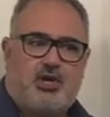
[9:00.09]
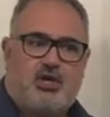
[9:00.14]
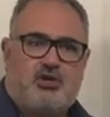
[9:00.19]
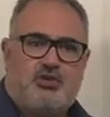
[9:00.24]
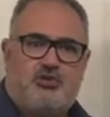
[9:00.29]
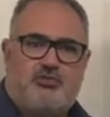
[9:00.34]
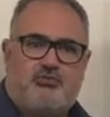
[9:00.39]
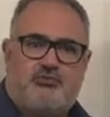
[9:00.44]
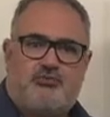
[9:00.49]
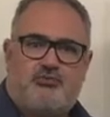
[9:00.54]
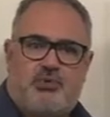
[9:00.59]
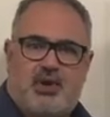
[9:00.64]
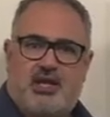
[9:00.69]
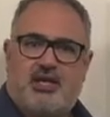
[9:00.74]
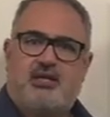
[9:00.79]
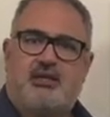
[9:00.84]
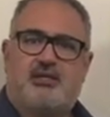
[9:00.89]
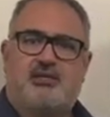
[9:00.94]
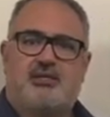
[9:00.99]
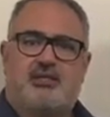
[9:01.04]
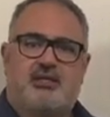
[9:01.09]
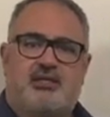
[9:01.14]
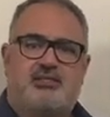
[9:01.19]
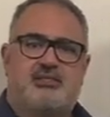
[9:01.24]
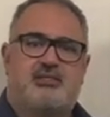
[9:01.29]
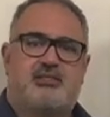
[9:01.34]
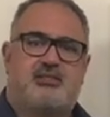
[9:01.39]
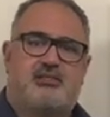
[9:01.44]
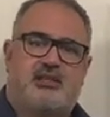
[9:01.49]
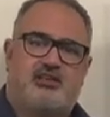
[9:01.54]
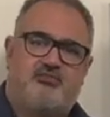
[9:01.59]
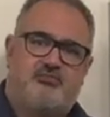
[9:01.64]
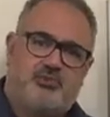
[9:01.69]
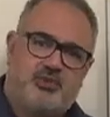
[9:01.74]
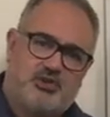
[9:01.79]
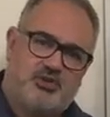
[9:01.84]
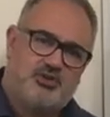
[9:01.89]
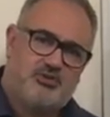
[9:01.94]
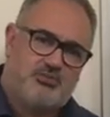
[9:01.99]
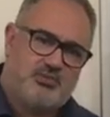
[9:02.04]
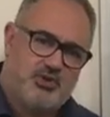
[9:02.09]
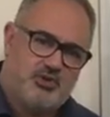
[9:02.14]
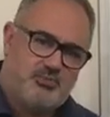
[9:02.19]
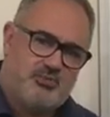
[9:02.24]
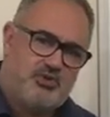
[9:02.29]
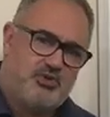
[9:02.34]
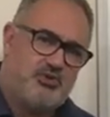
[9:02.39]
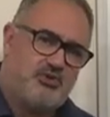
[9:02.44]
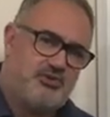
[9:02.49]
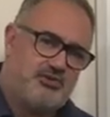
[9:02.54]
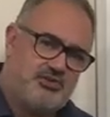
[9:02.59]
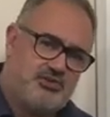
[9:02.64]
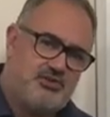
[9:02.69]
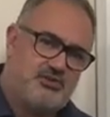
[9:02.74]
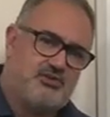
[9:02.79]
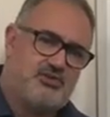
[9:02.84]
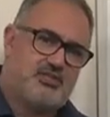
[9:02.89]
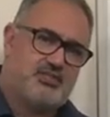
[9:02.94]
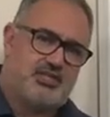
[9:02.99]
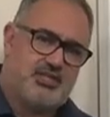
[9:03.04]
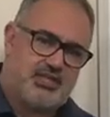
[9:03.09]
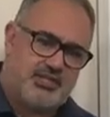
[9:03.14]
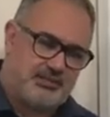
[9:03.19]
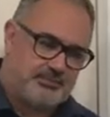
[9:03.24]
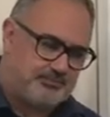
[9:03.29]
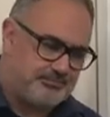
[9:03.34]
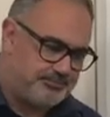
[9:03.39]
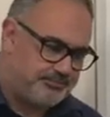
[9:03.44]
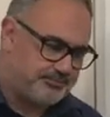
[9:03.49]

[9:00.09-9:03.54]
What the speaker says: you've recognized that they've become opioid toxic,